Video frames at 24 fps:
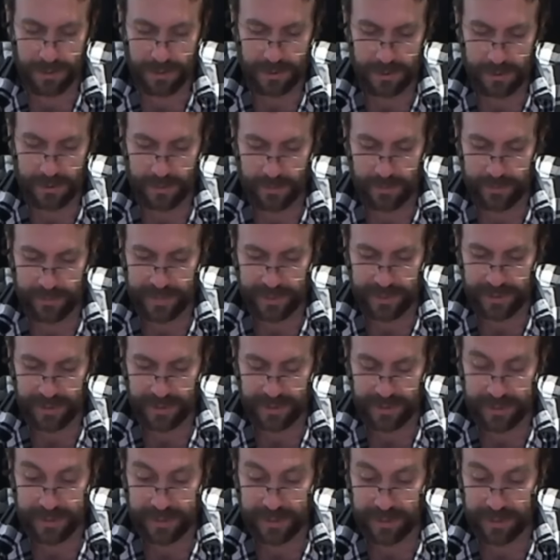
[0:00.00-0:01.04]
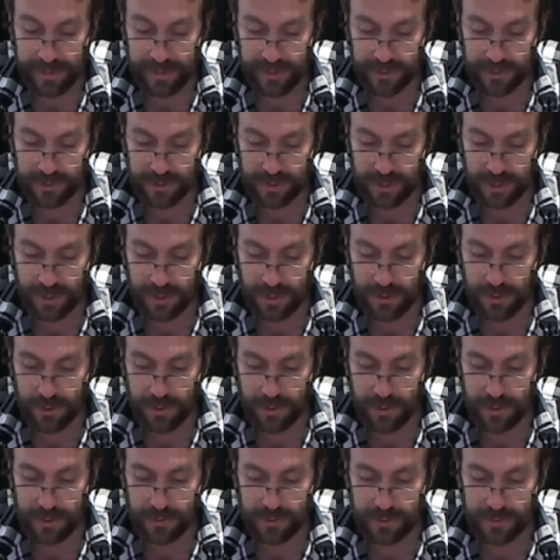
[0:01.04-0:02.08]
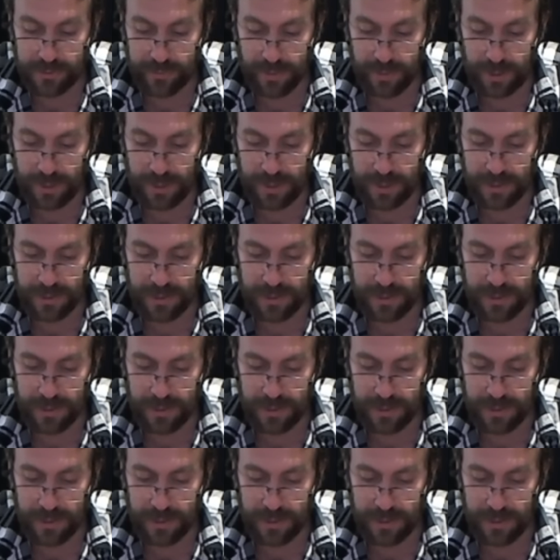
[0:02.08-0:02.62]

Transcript: Oh my god, they are so small.